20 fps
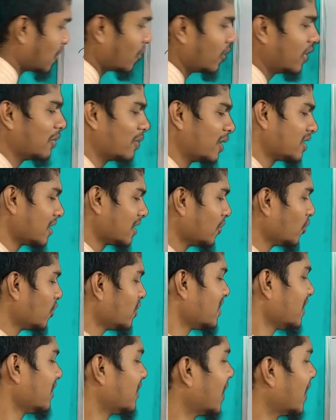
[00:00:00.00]
we never say that. We
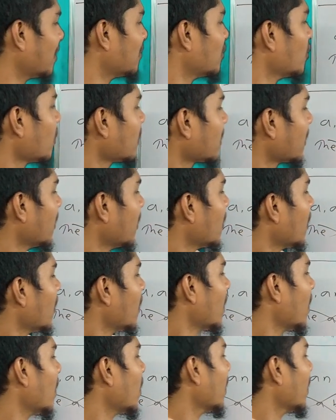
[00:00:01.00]
say the book
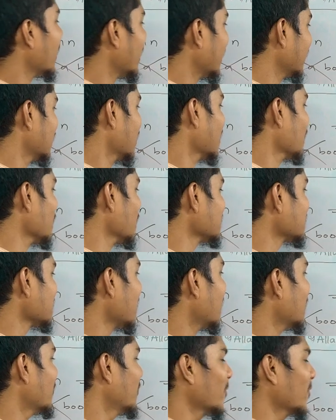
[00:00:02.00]
or otherwise
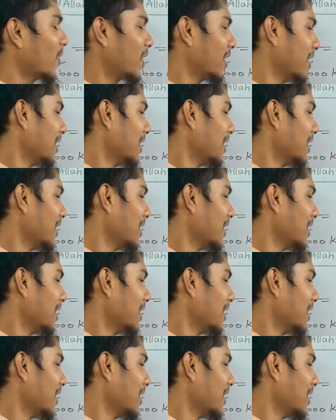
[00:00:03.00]
a book.